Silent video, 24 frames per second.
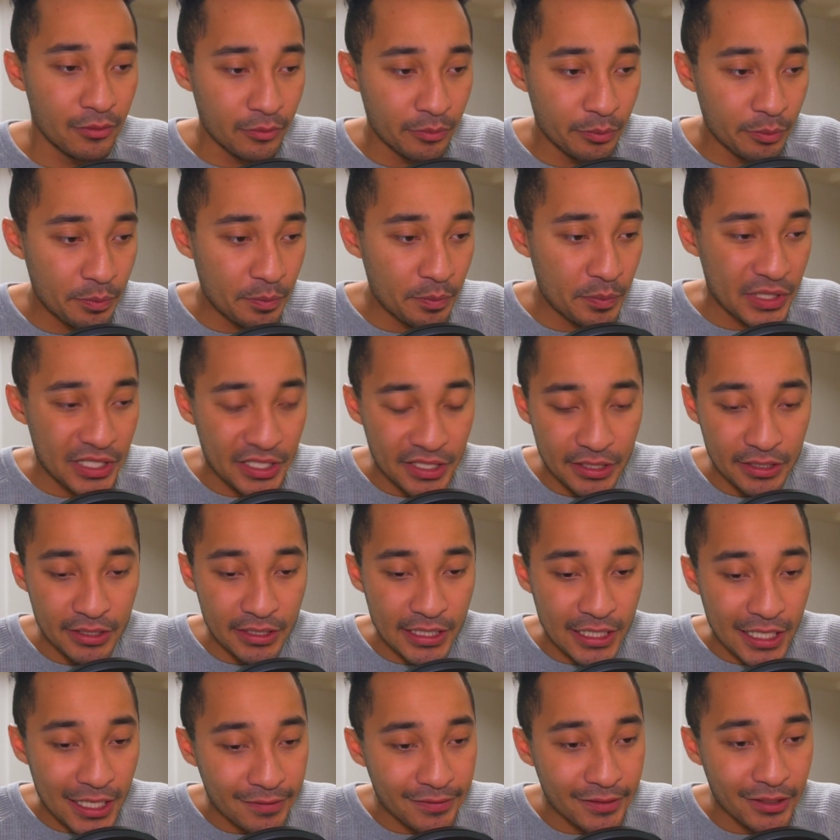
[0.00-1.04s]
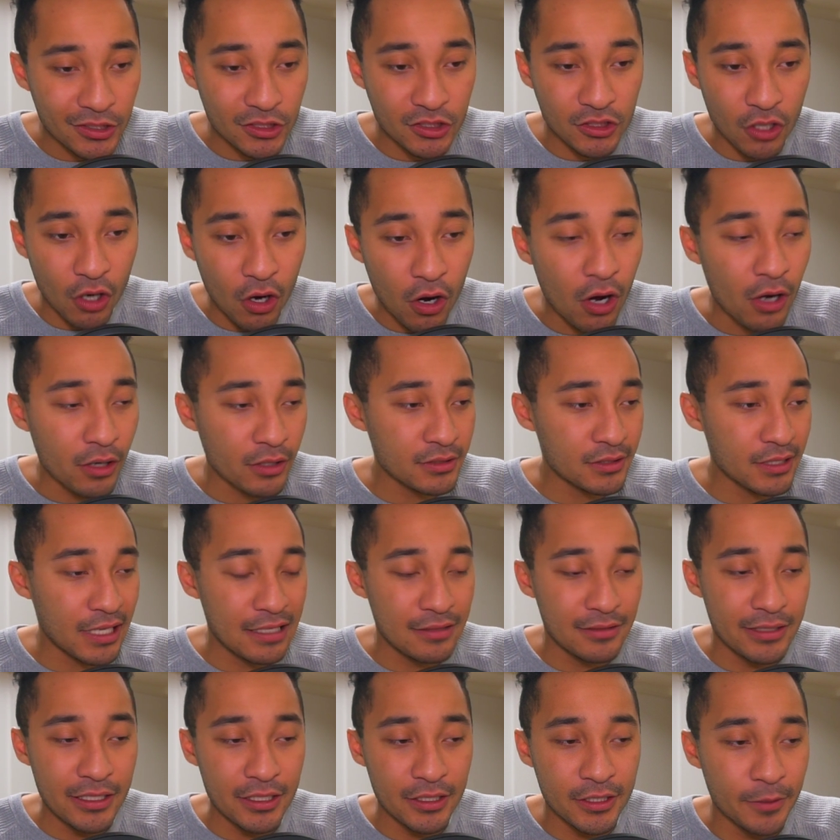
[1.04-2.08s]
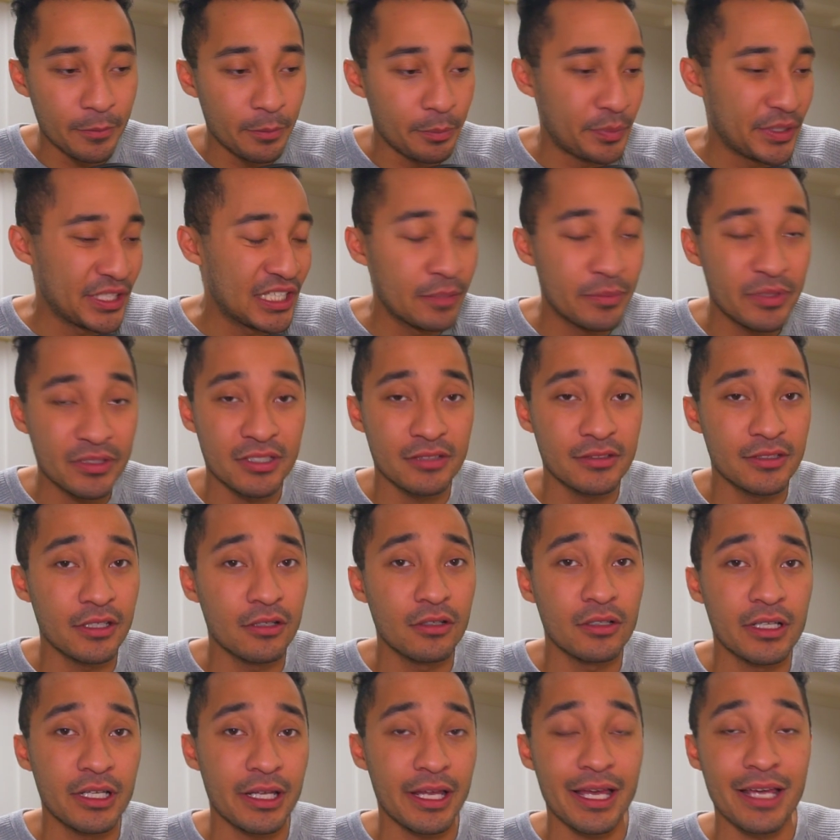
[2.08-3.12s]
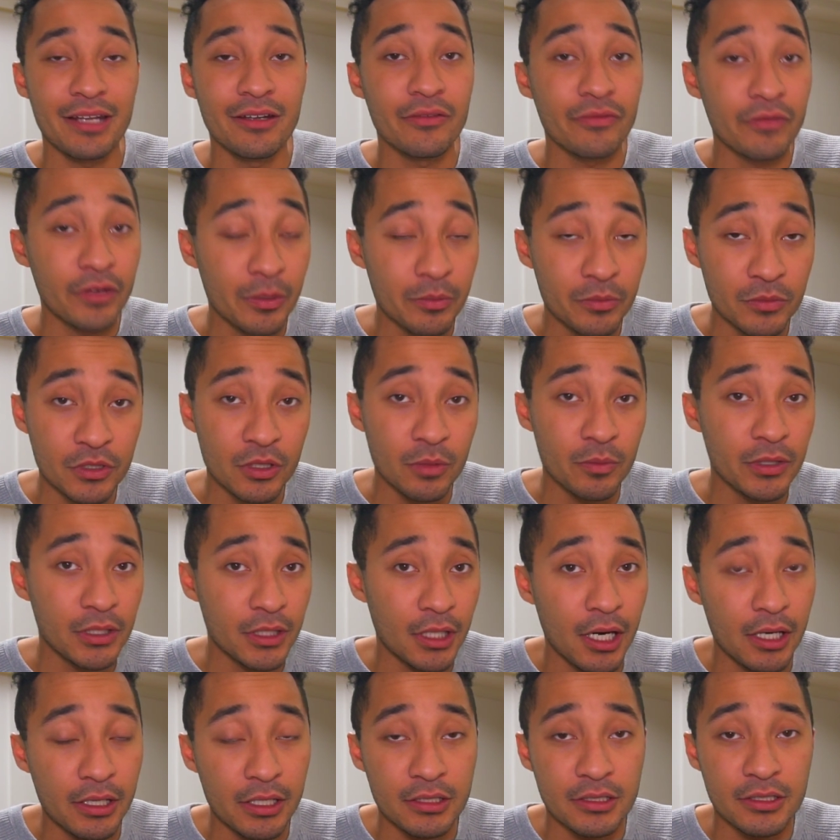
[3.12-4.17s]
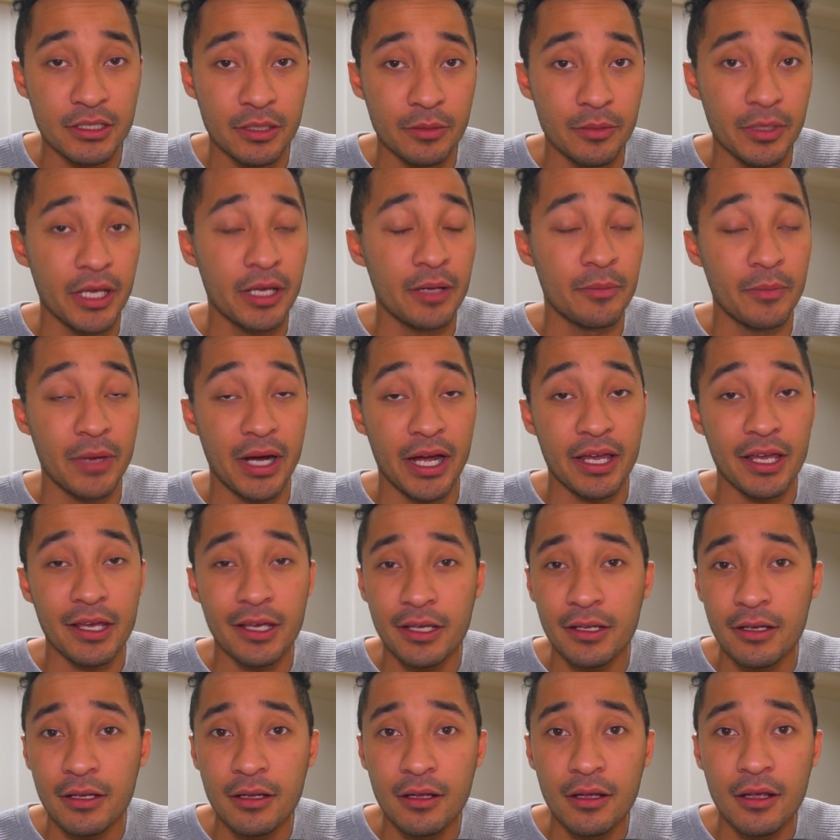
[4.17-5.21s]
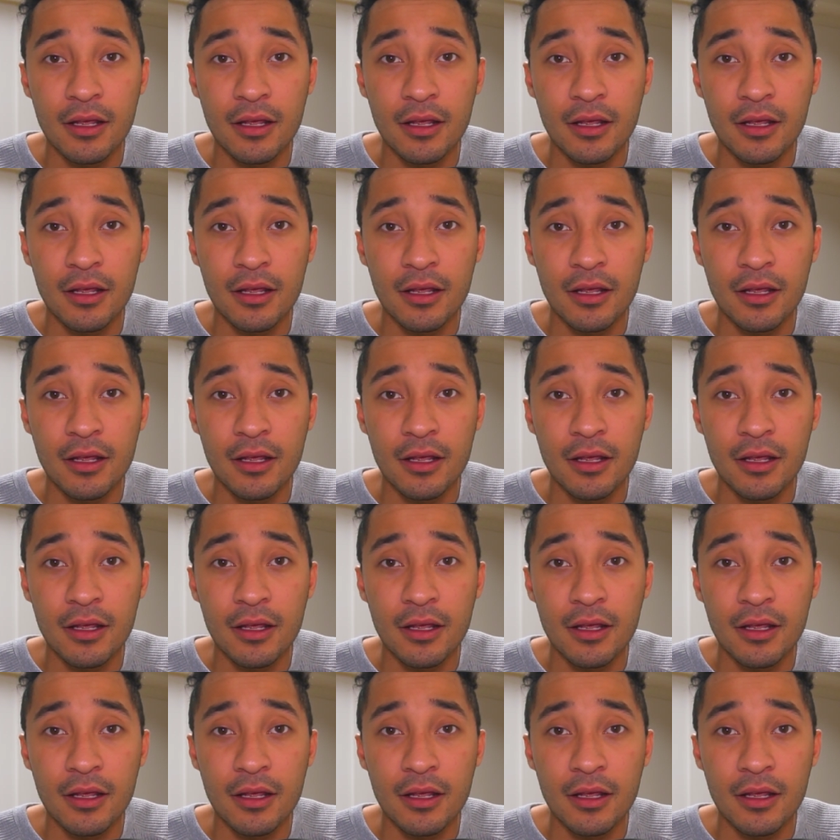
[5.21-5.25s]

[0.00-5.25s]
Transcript: be in the talks. I think Khabib is still ahead of him, to be honest, in my head.